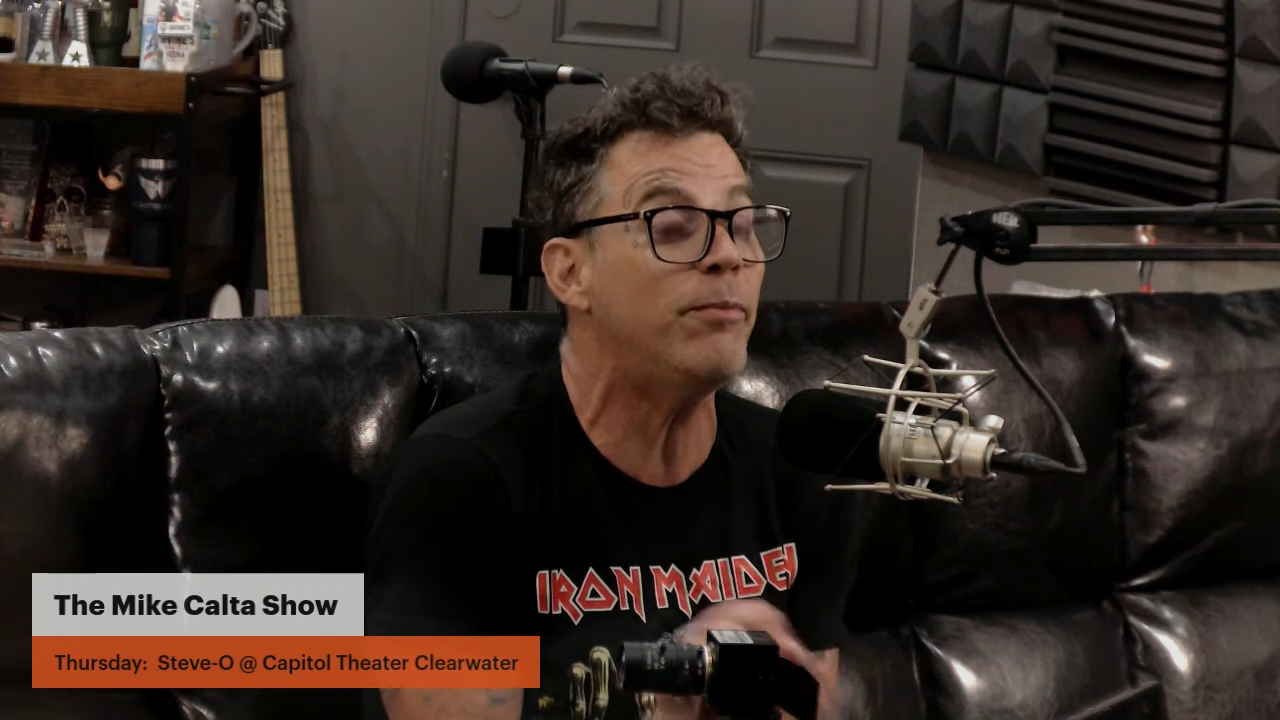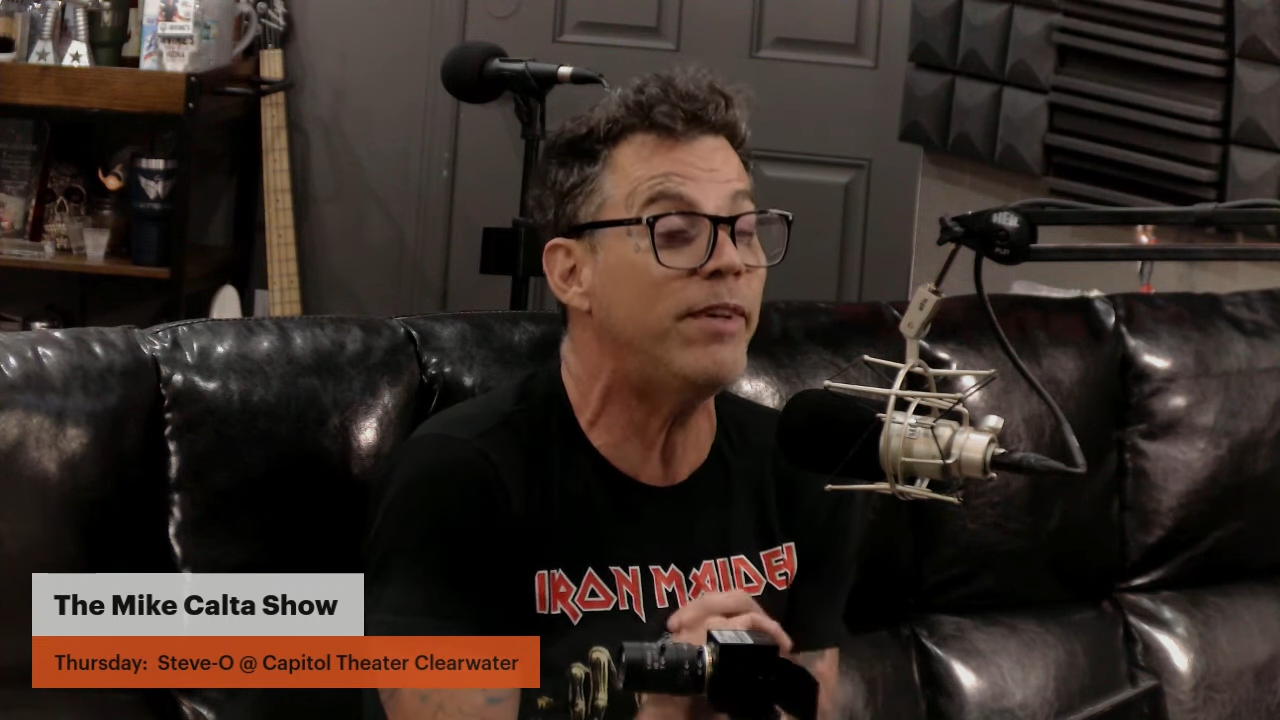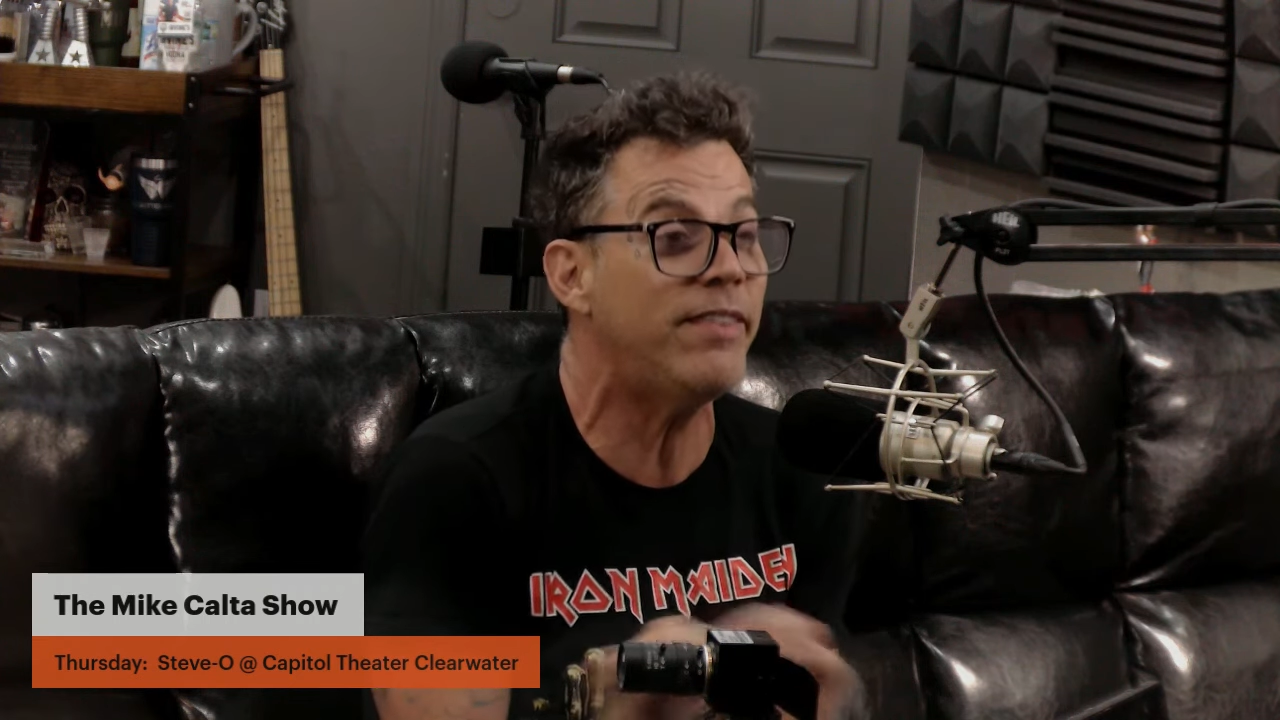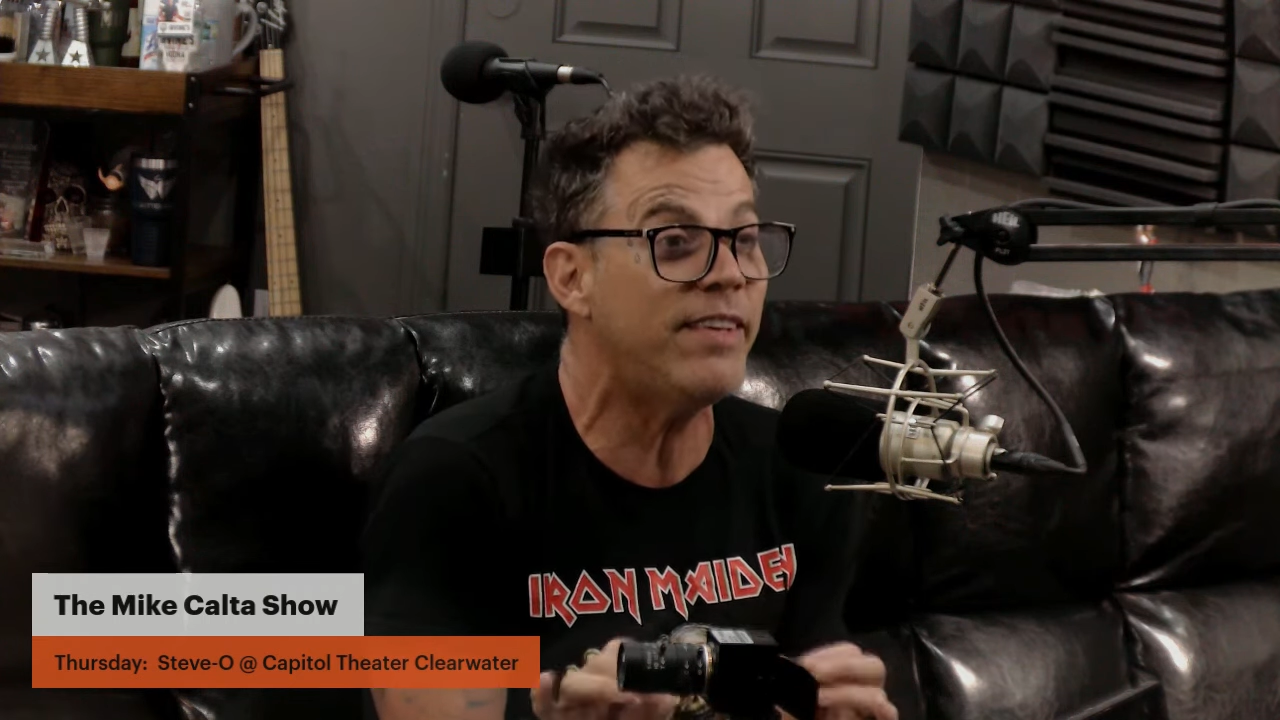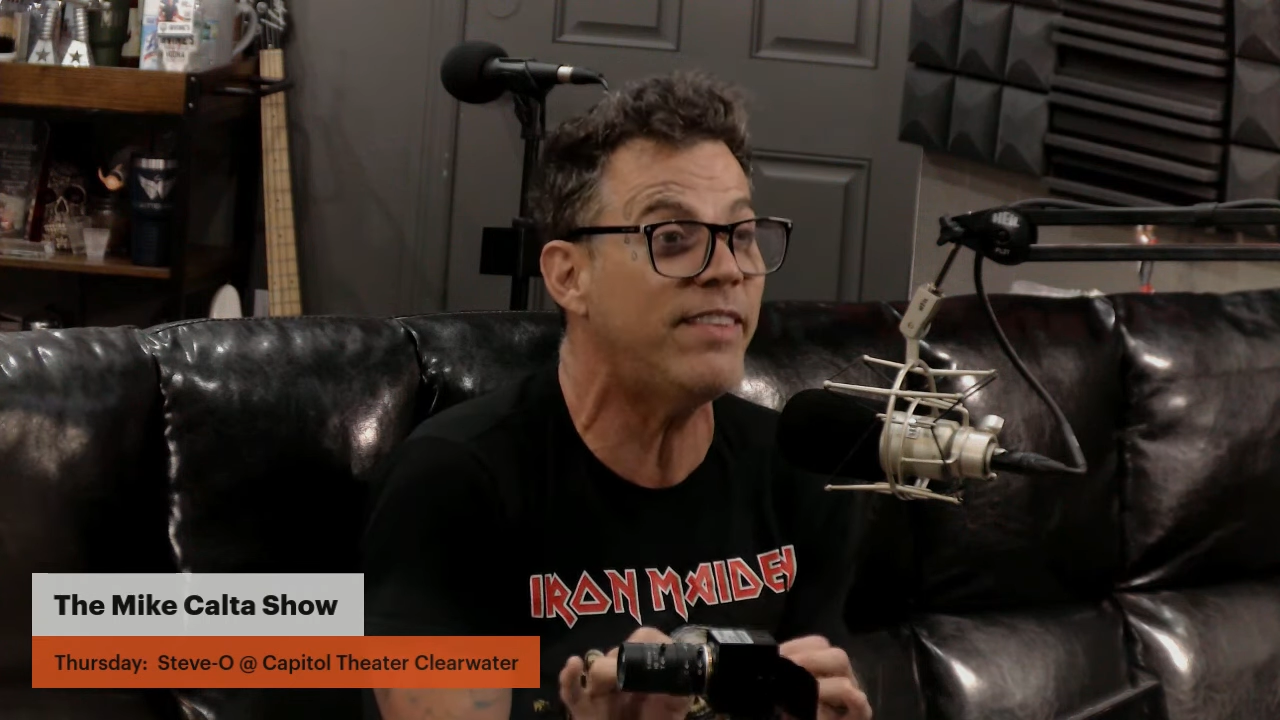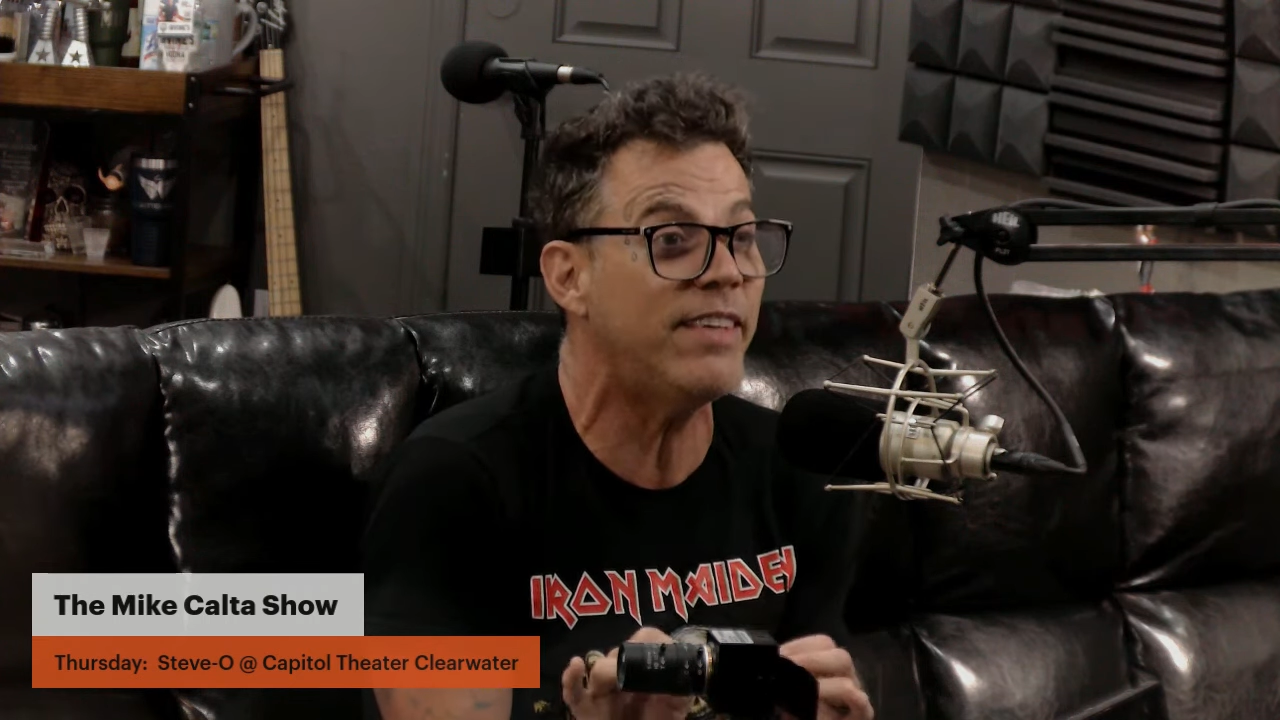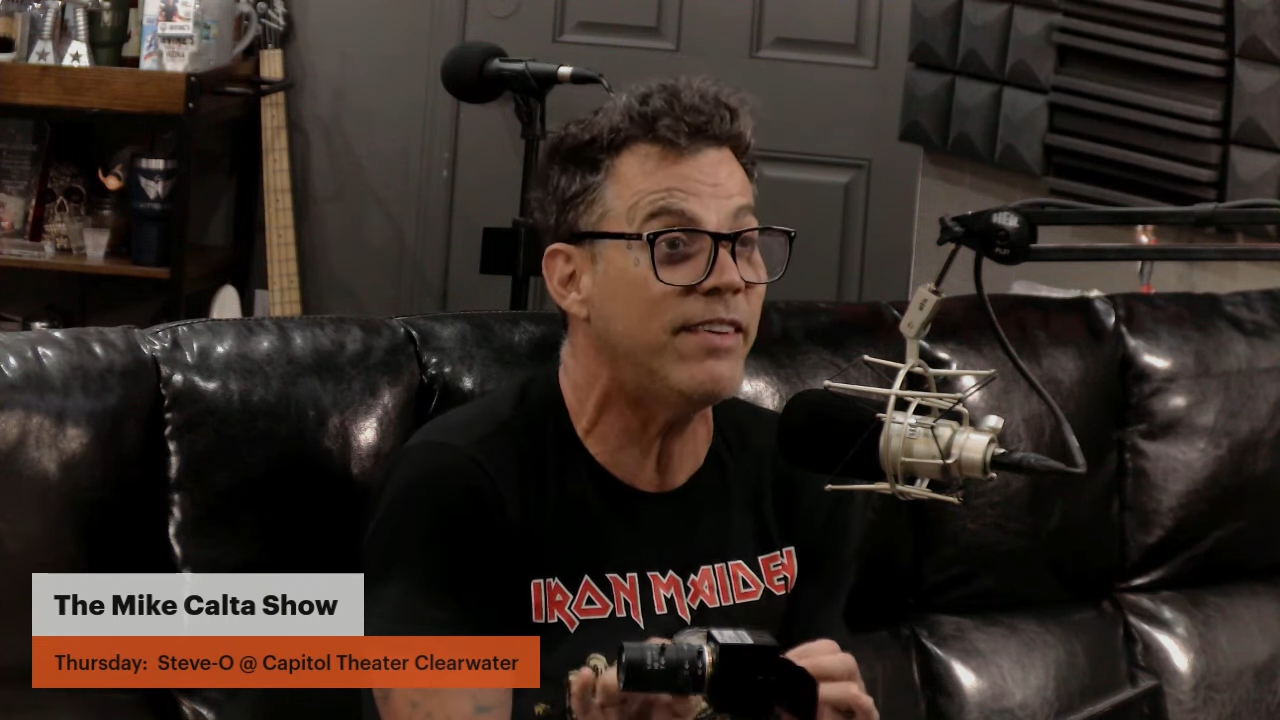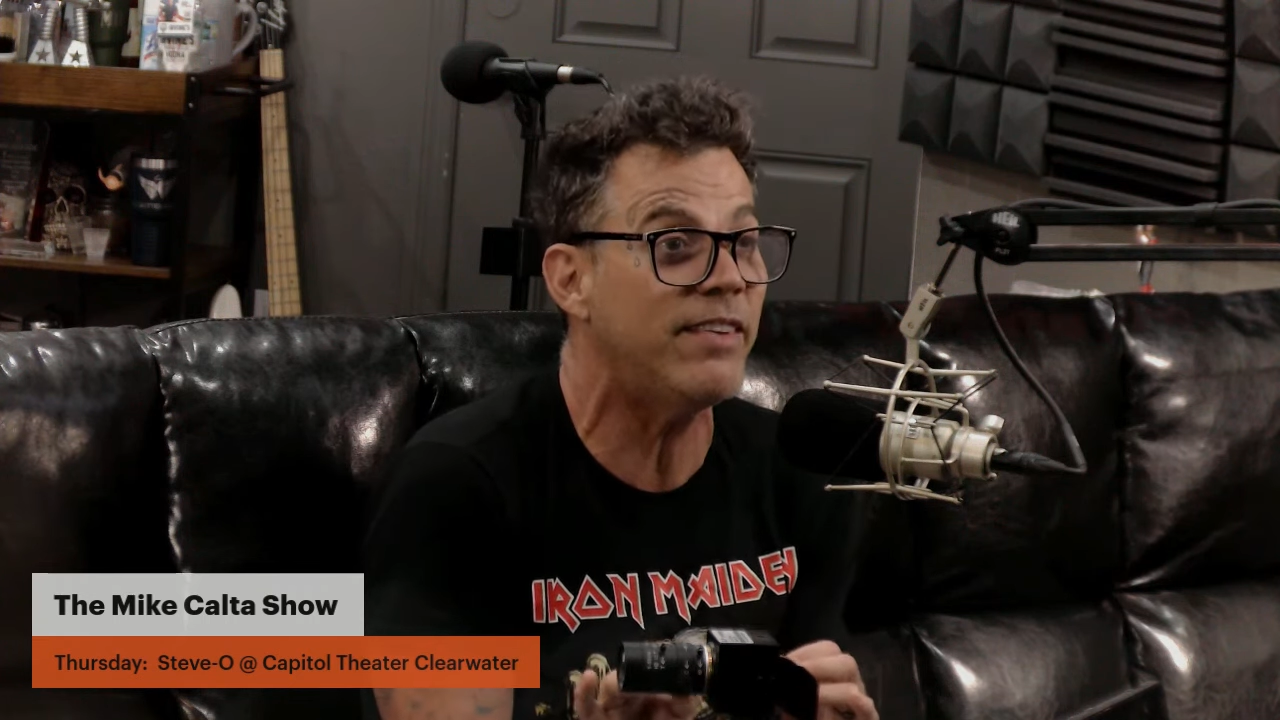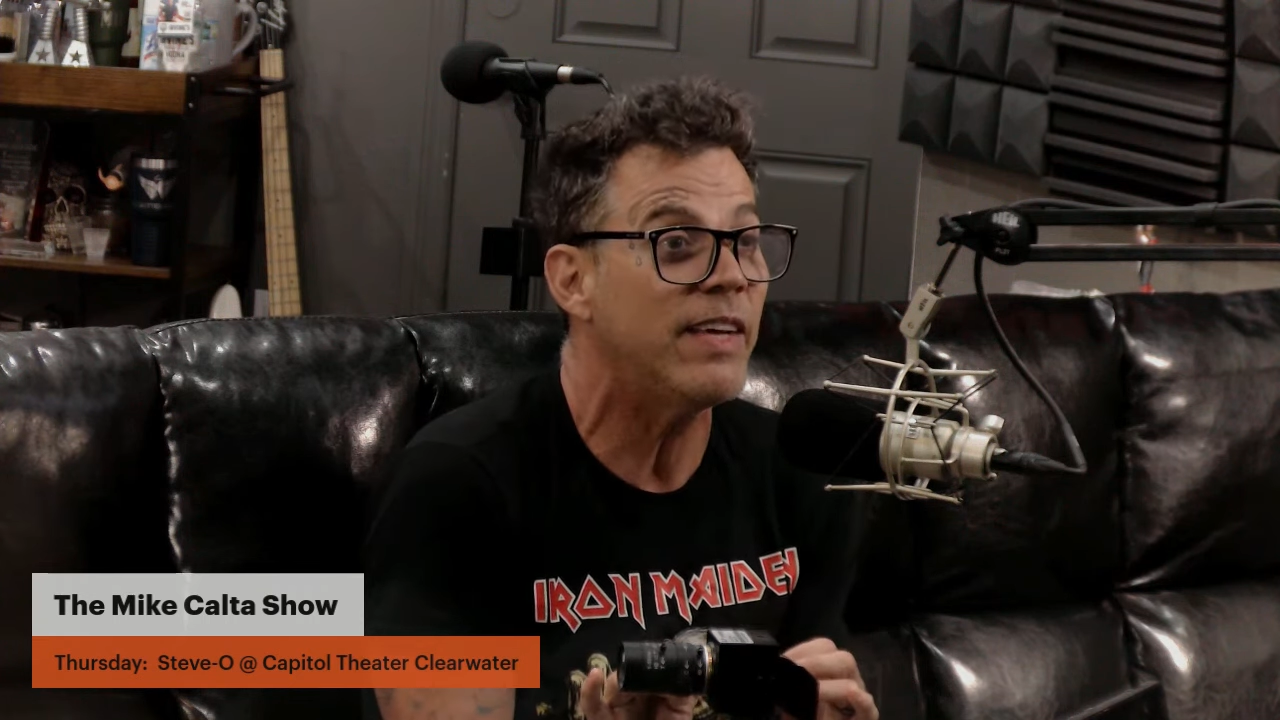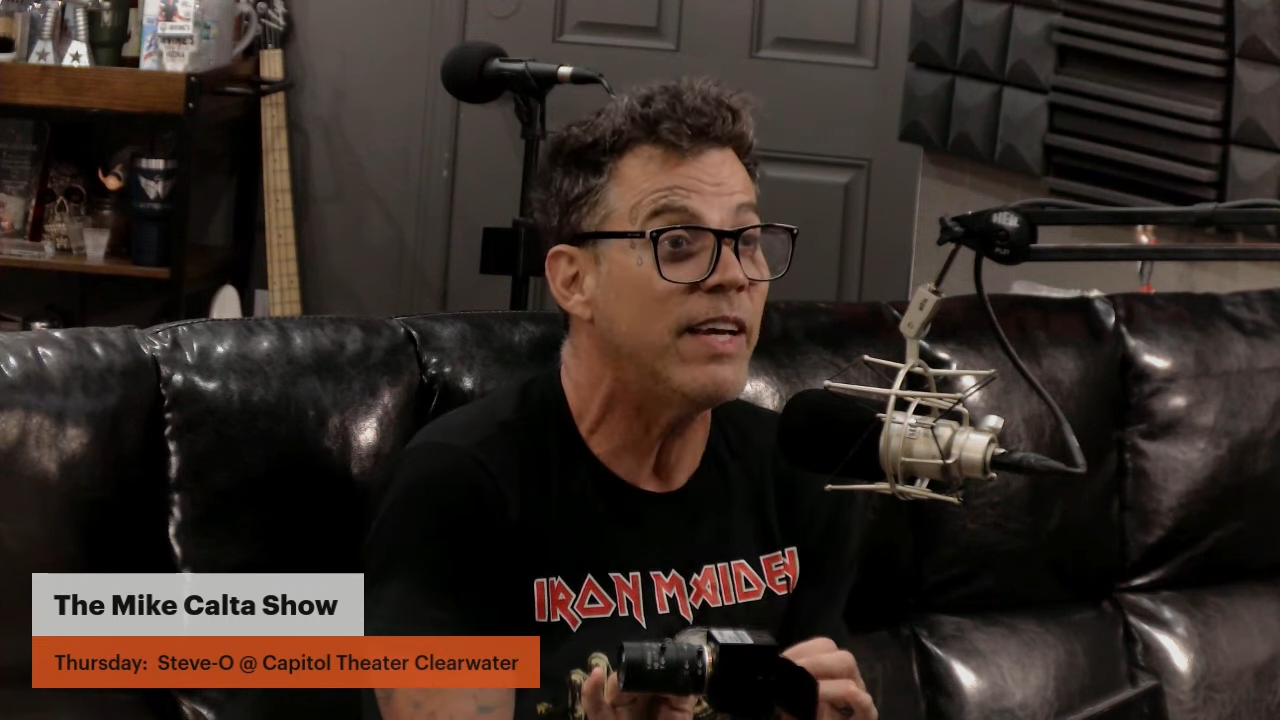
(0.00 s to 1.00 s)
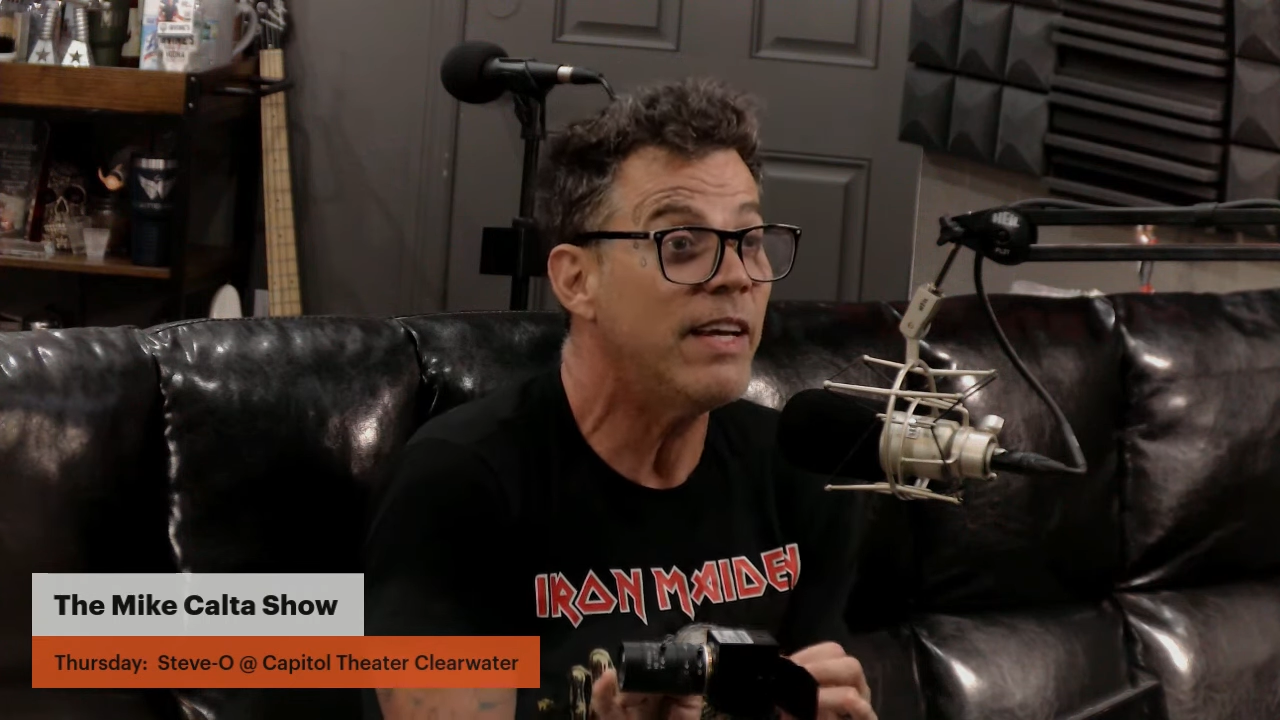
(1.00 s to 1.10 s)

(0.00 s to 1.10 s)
existence.